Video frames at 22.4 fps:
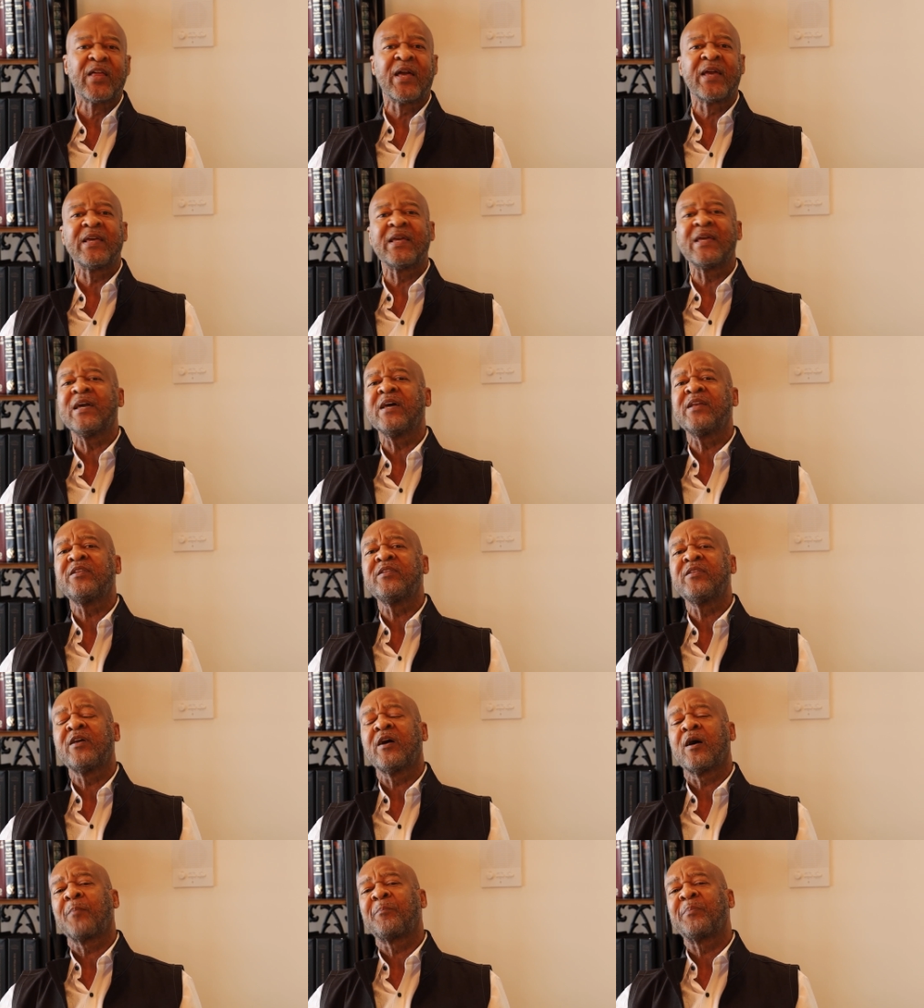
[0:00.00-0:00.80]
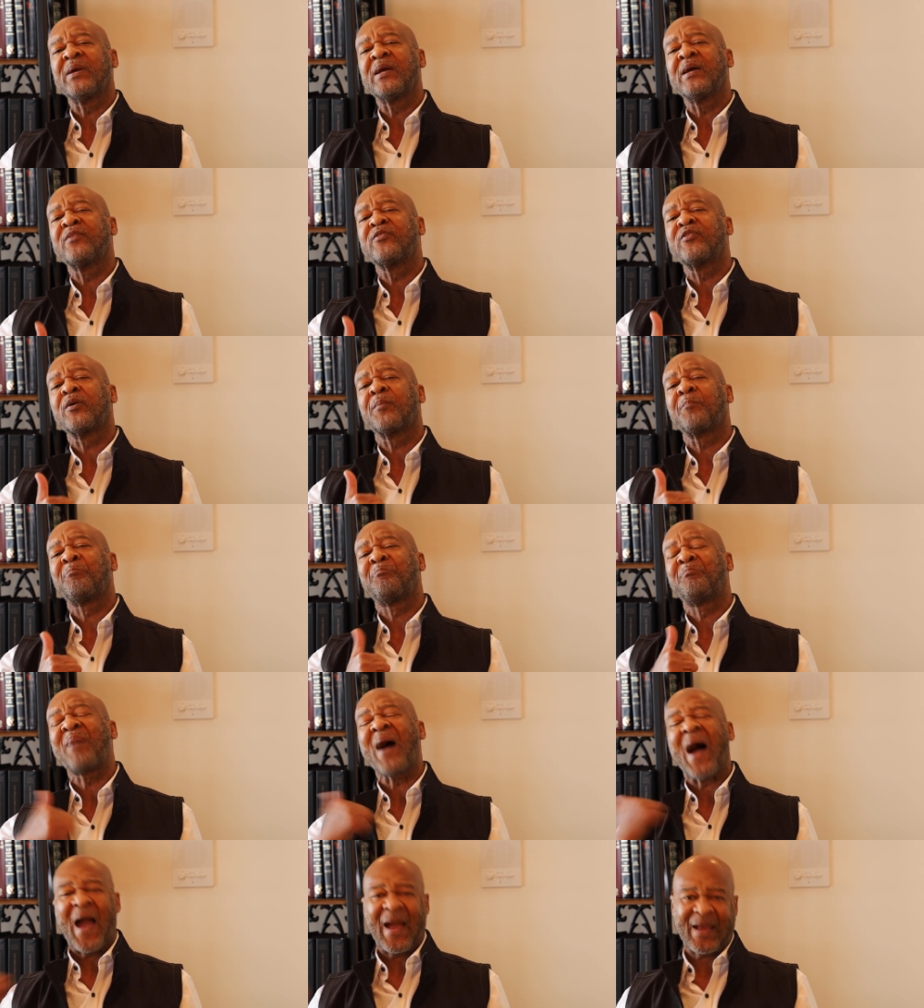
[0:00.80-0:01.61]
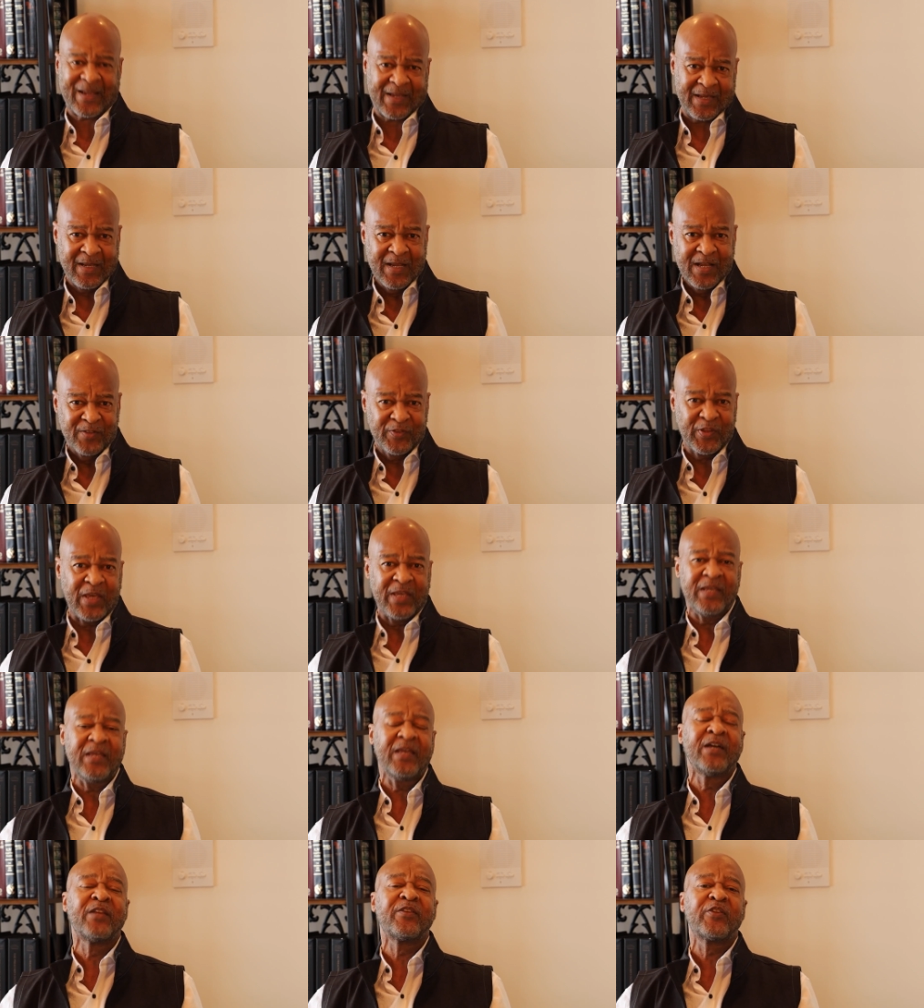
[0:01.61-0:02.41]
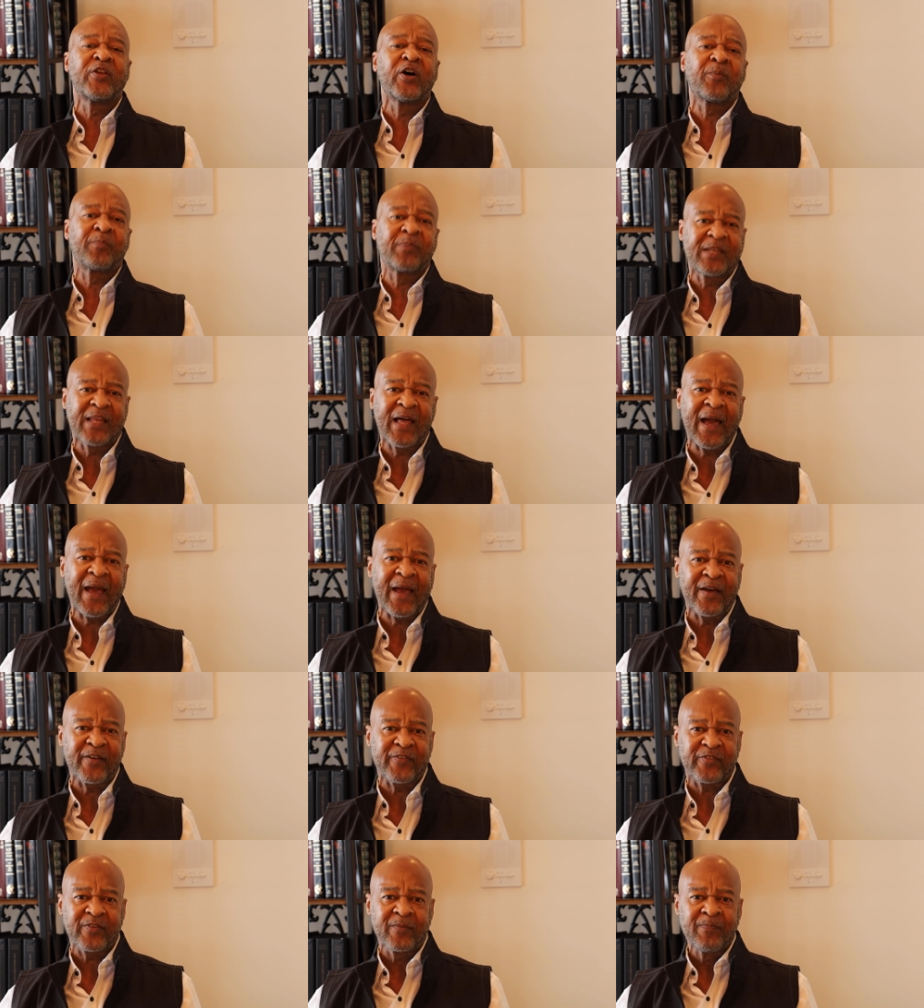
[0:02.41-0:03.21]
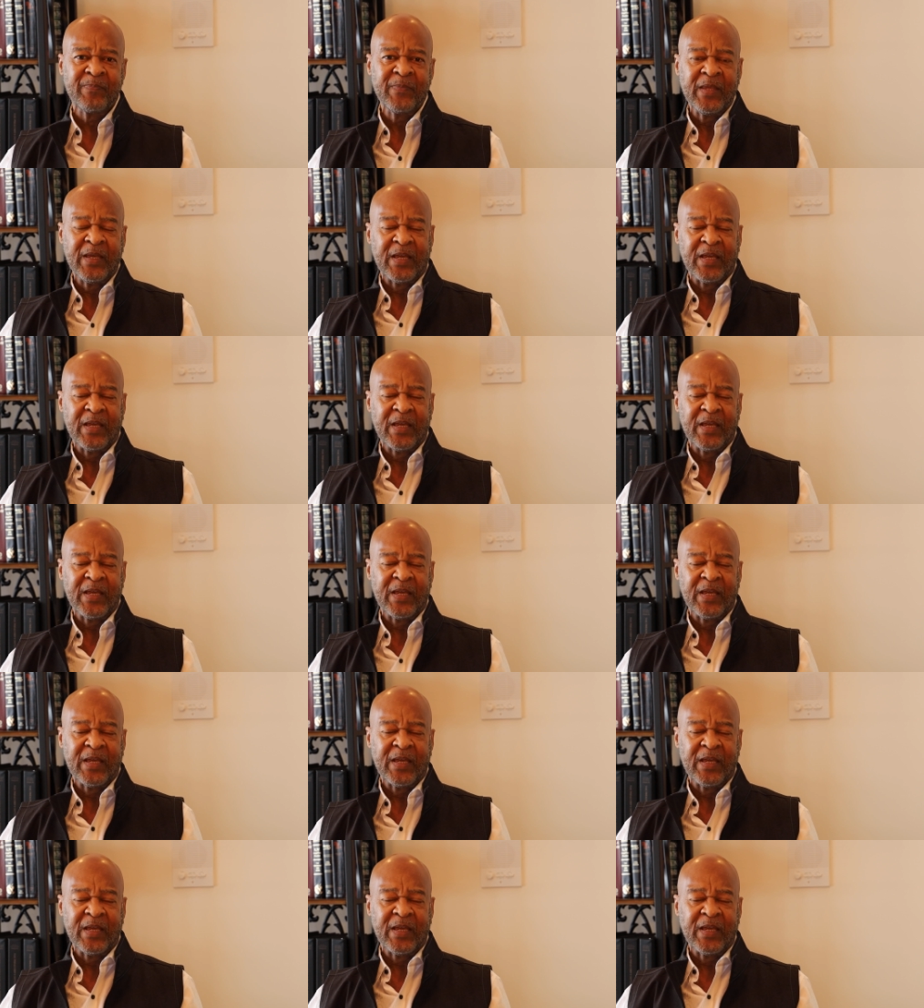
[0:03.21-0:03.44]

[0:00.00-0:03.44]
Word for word: they end up in the back they end up last.